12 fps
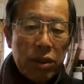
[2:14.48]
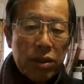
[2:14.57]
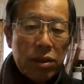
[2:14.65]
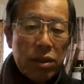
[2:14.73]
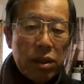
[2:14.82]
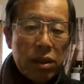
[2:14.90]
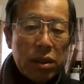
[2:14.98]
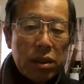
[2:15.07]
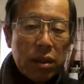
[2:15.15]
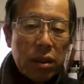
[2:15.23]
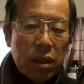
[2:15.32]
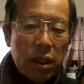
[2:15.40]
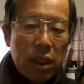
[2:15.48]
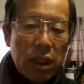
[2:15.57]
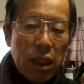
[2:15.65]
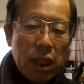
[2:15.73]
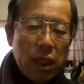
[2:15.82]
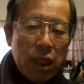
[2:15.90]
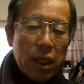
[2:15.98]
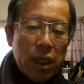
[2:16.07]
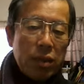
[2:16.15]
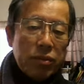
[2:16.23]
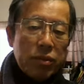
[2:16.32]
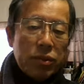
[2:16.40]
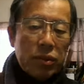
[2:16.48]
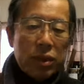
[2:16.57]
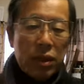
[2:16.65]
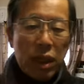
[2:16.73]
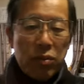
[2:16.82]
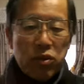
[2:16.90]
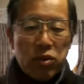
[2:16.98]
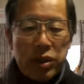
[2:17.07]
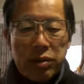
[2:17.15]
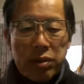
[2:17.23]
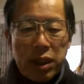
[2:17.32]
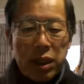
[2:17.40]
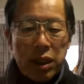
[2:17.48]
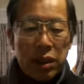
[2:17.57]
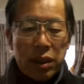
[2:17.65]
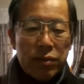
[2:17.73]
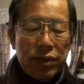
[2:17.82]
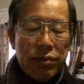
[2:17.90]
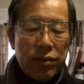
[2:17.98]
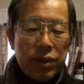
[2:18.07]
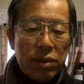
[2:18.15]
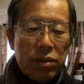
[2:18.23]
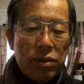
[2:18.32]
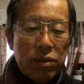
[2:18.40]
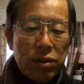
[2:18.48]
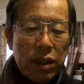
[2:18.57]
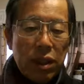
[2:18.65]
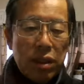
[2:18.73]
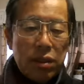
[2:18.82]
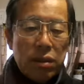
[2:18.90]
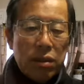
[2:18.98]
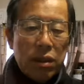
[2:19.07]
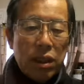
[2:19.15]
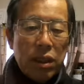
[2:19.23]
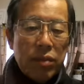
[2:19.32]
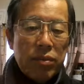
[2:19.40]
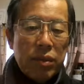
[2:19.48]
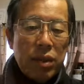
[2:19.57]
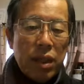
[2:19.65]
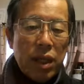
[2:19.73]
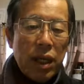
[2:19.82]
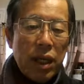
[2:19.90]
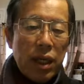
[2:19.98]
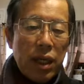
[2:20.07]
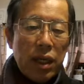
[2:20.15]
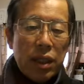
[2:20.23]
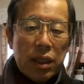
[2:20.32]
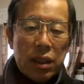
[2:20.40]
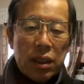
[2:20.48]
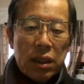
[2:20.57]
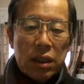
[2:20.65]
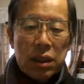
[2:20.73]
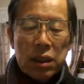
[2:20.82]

but still, you know, I'm somewhere around 52 kilogram, and